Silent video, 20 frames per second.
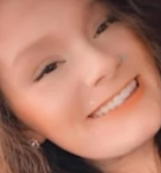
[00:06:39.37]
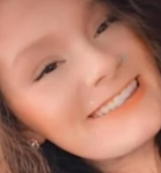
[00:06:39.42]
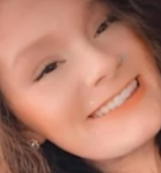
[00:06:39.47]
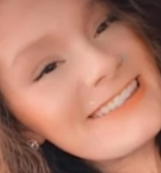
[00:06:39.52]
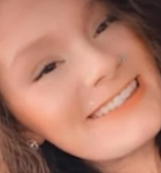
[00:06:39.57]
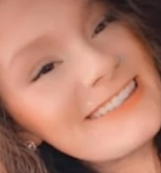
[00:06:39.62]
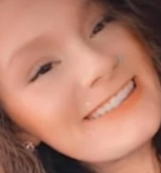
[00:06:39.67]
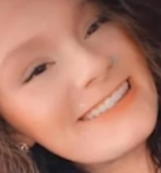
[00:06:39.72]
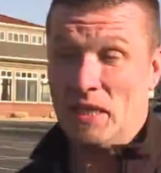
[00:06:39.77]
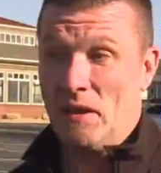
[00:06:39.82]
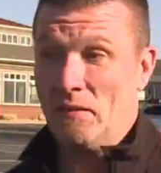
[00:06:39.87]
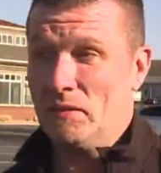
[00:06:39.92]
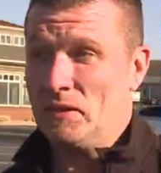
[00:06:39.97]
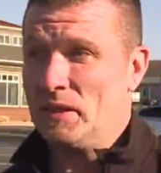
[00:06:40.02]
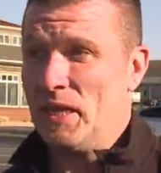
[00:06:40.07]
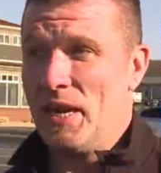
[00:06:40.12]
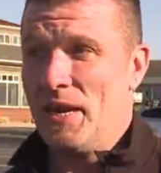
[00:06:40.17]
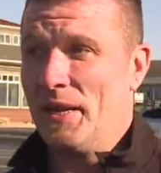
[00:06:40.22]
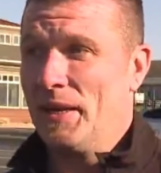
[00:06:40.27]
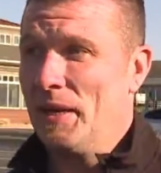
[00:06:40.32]
It's
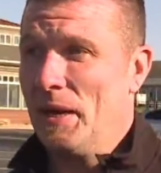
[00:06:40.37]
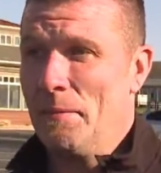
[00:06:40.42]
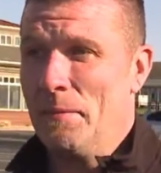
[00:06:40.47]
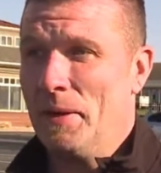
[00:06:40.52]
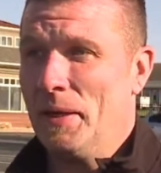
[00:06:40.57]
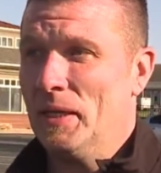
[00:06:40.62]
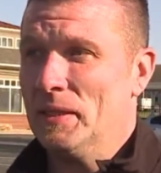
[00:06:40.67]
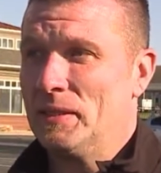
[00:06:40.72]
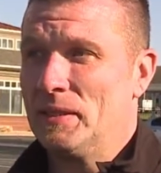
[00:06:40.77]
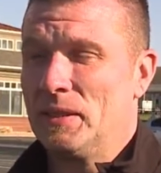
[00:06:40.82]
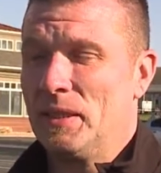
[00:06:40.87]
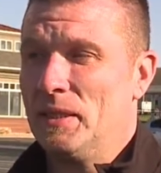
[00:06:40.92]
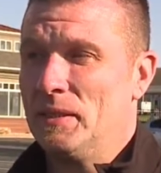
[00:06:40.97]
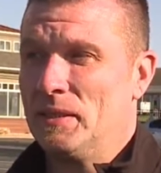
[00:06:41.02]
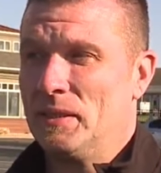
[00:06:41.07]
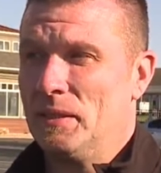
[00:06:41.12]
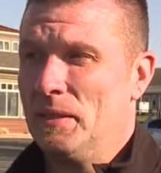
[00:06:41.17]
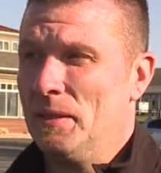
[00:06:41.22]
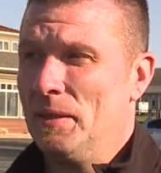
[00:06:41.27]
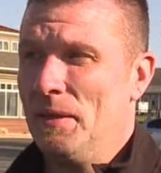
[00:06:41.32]
devastating. I mean, it's
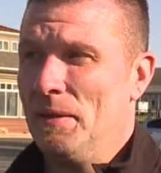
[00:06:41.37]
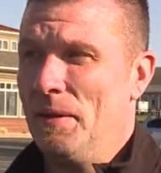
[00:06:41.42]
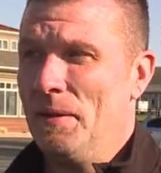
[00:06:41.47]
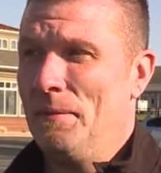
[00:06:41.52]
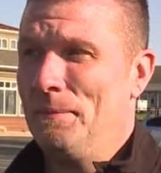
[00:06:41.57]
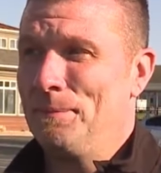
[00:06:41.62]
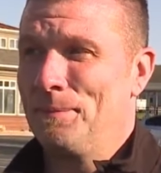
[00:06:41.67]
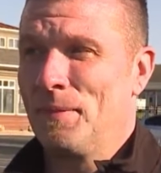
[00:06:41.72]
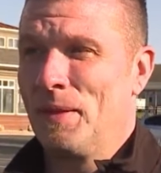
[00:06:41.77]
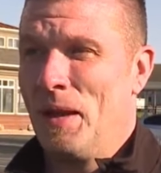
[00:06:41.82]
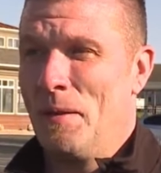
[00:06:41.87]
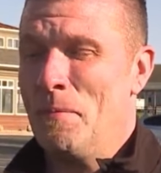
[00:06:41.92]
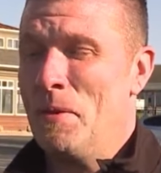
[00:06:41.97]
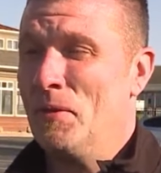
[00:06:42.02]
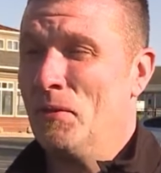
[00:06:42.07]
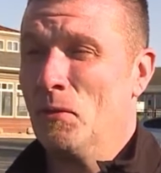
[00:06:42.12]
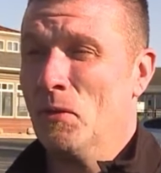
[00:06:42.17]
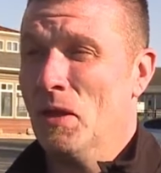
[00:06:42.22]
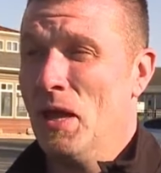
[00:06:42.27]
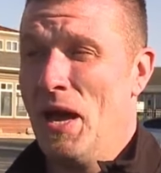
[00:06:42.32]
been
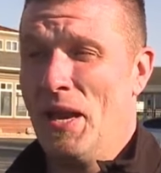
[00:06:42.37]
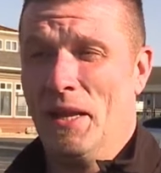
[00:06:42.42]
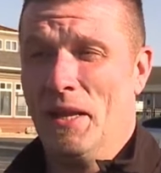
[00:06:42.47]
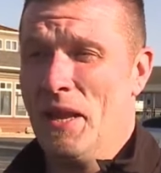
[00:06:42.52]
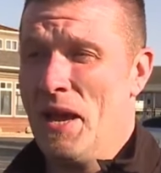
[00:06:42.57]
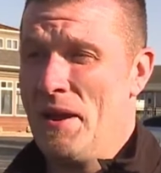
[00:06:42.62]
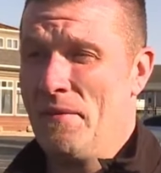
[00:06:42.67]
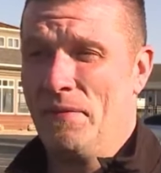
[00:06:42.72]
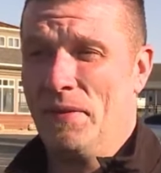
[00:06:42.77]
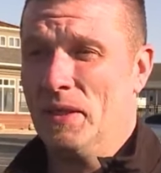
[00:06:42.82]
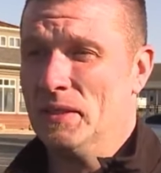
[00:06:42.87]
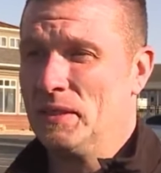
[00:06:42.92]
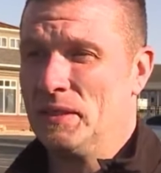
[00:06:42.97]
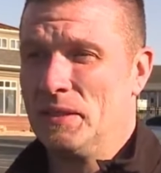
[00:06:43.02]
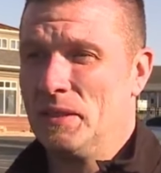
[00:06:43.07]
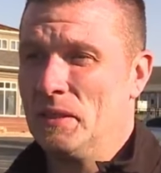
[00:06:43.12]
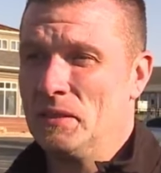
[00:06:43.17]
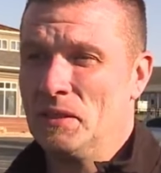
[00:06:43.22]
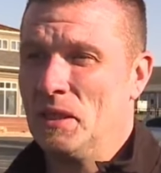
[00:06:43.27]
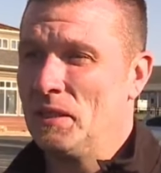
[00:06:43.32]
through a lot in life, and
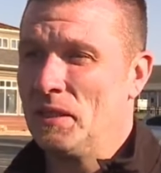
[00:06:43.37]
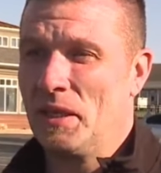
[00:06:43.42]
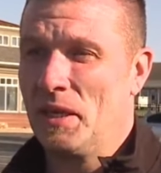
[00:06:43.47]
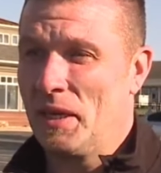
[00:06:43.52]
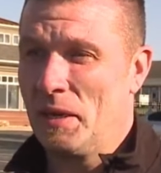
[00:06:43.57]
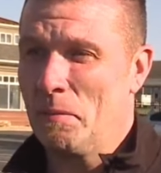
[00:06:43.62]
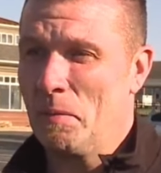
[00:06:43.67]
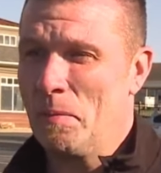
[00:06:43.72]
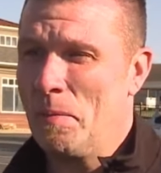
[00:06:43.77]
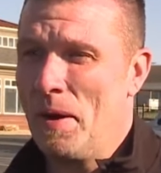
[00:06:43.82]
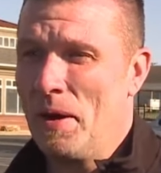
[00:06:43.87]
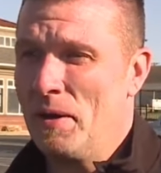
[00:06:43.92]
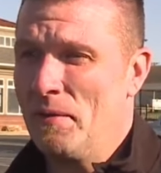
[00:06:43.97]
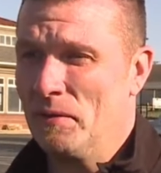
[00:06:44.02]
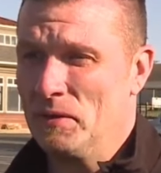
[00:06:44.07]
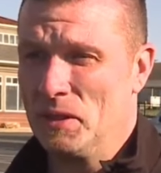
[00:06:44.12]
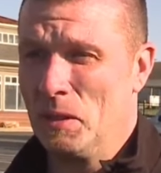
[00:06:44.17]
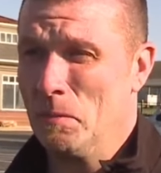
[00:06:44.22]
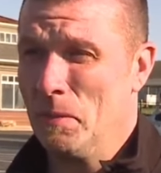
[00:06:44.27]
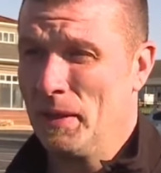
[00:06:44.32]
there's nothing that can prepare you for
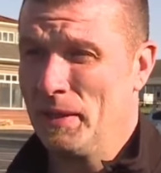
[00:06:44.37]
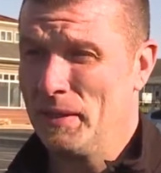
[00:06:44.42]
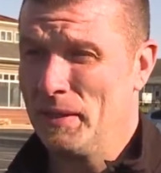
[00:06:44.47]
something like